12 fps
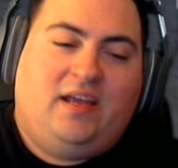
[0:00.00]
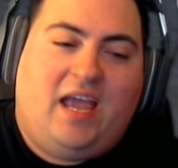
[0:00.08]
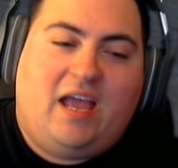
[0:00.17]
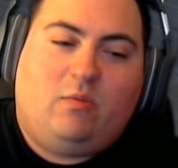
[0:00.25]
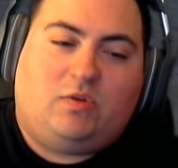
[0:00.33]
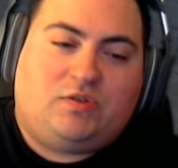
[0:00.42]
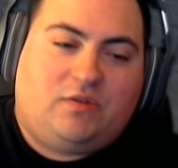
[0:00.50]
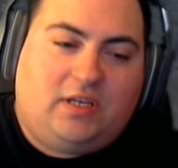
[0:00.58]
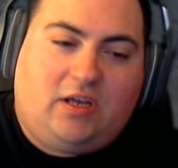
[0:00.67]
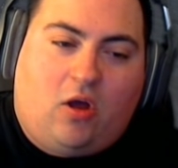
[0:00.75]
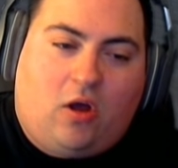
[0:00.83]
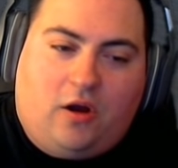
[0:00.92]
And what's
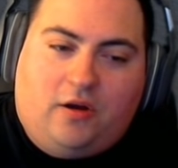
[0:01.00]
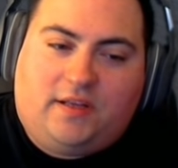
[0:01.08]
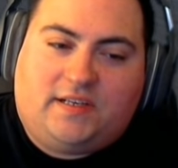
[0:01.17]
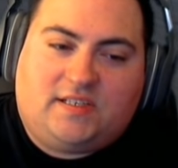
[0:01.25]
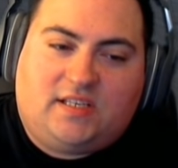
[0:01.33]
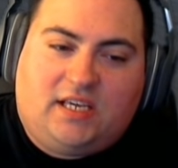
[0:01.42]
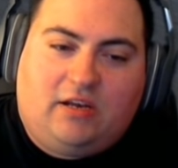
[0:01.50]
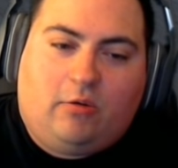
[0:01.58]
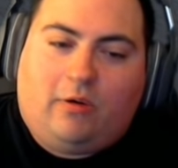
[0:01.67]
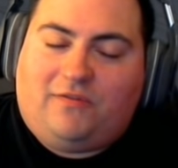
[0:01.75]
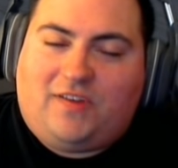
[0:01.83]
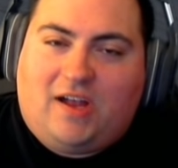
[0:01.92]
really hard is the
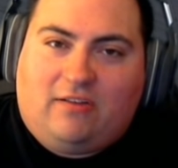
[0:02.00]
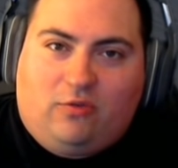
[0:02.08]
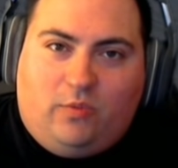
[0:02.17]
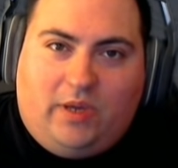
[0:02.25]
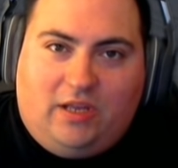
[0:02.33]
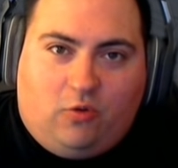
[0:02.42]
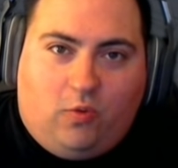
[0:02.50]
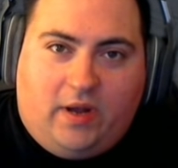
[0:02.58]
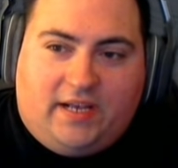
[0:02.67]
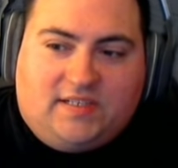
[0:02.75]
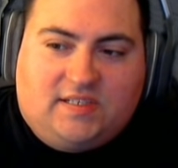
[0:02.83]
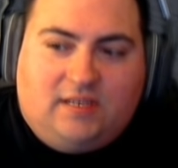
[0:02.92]
Hero of Tatooine
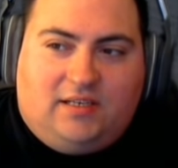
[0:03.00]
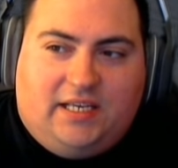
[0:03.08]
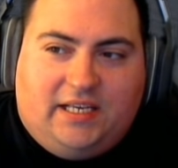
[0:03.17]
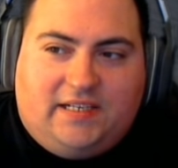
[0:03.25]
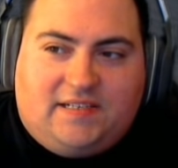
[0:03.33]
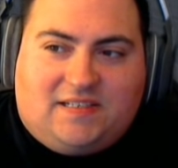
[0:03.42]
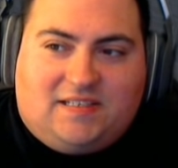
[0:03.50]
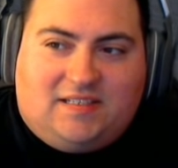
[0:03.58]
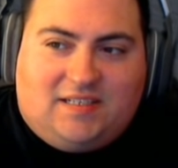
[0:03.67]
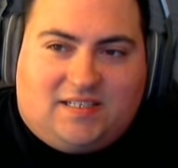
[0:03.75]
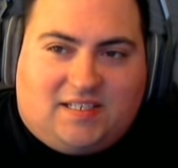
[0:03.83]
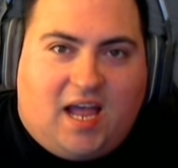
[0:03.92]
quest is
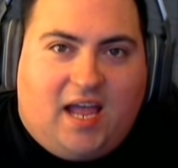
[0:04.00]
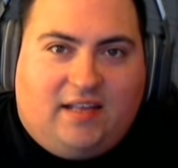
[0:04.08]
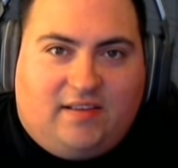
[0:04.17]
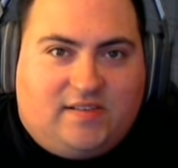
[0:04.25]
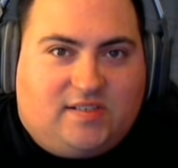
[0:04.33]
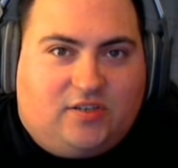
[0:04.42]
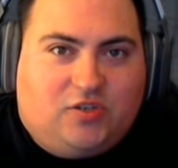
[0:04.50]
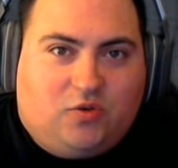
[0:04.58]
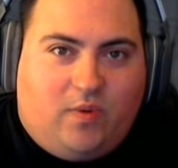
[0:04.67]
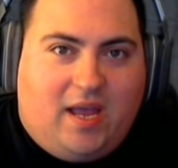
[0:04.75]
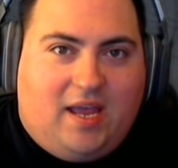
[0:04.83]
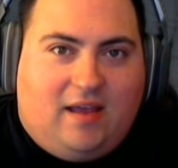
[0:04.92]
designed in such a
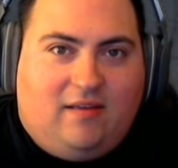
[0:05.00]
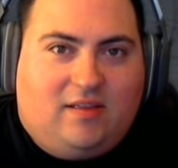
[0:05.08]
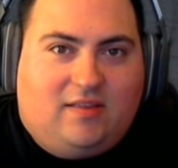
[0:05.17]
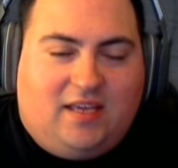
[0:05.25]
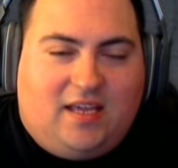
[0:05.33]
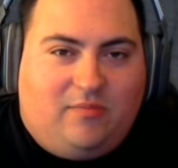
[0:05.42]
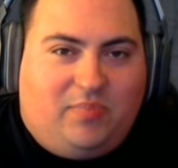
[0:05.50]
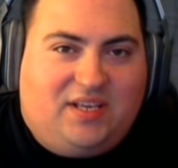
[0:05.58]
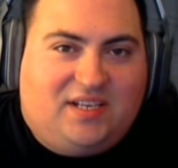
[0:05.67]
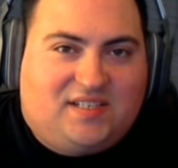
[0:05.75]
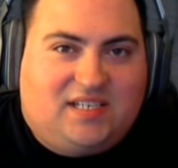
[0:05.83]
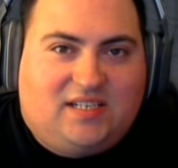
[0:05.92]
way that the
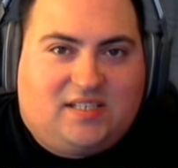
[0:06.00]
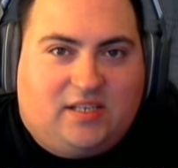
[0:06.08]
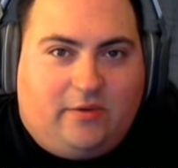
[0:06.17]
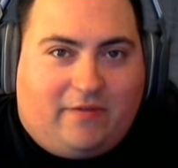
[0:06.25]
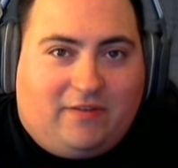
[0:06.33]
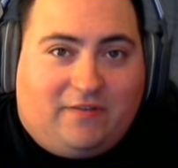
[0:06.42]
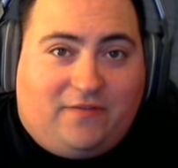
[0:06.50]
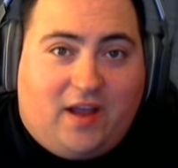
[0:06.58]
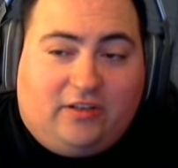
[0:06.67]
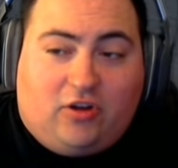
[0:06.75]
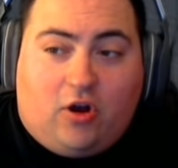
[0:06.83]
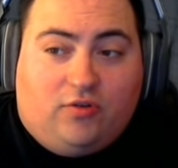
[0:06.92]
NPCs that you have to
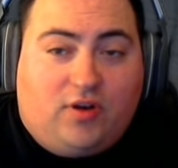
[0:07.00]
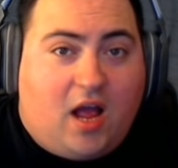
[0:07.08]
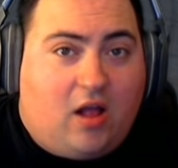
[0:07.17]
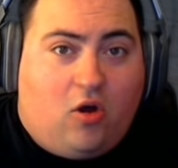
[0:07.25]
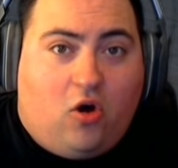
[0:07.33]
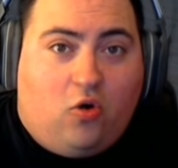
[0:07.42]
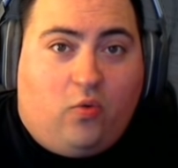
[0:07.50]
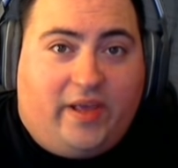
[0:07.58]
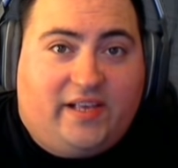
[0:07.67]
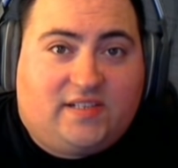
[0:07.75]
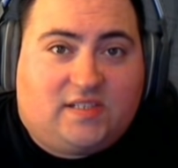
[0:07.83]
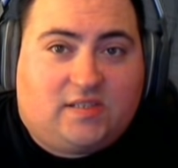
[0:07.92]
find are not
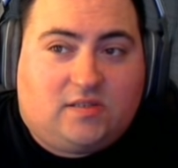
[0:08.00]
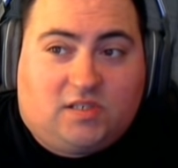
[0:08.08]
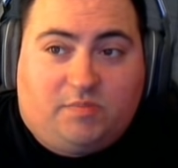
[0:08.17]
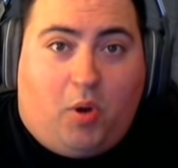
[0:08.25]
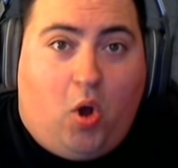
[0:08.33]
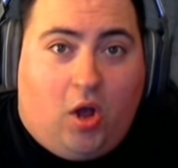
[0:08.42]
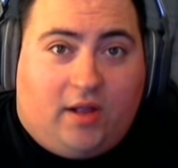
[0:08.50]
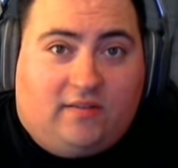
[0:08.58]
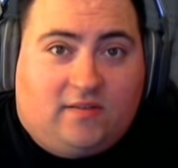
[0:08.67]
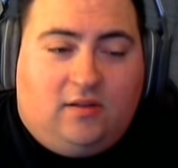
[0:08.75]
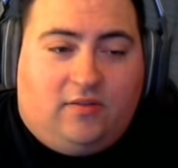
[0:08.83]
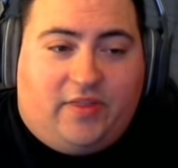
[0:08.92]
always
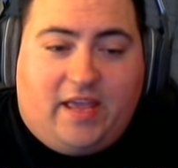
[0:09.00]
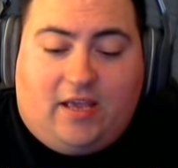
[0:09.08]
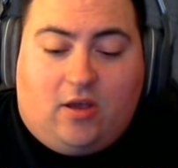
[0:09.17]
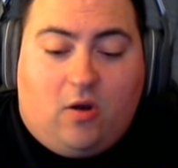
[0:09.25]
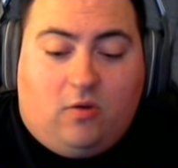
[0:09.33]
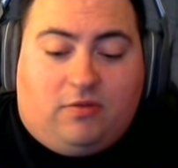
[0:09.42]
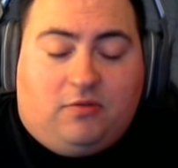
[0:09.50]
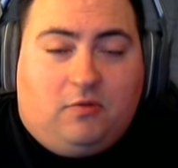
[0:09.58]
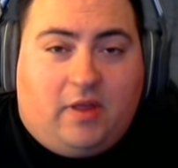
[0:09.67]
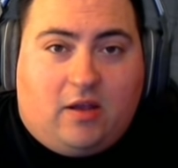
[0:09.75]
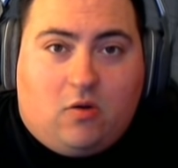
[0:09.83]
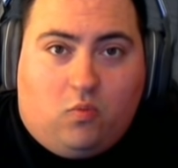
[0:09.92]
spawned. They go
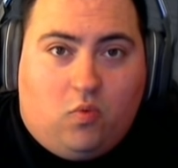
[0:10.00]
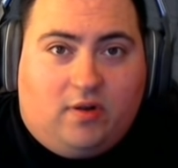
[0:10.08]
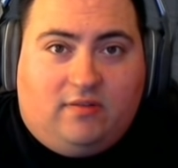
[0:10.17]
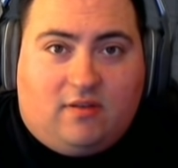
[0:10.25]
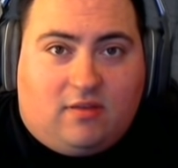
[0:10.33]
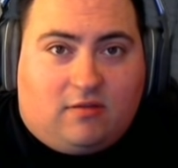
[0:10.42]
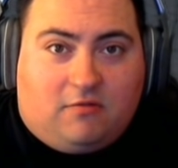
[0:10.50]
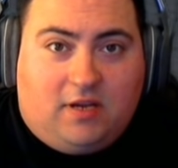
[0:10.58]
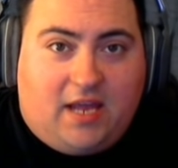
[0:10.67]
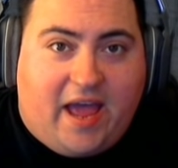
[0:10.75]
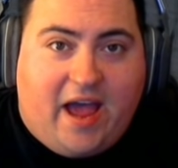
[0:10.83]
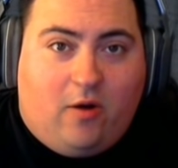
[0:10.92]
through a 1 to
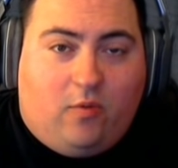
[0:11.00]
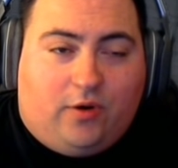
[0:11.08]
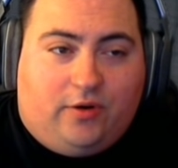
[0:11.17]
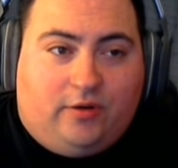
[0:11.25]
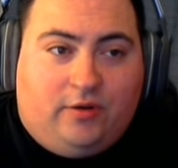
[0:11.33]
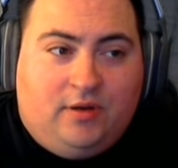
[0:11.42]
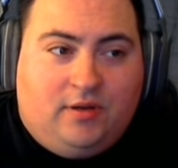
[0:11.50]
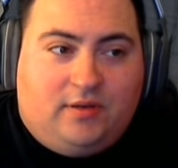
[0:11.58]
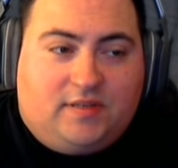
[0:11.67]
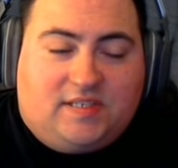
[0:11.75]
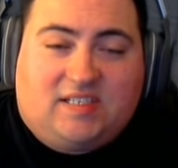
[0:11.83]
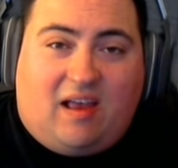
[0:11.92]
3 hour
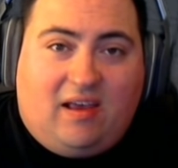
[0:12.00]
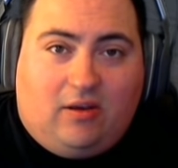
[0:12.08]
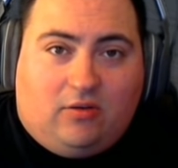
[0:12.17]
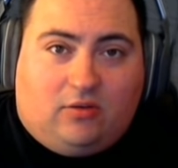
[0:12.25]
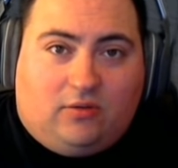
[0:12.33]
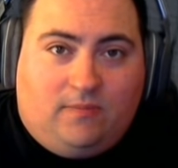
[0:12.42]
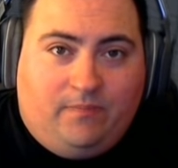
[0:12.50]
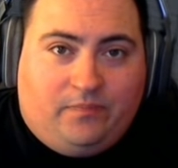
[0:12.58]
cycle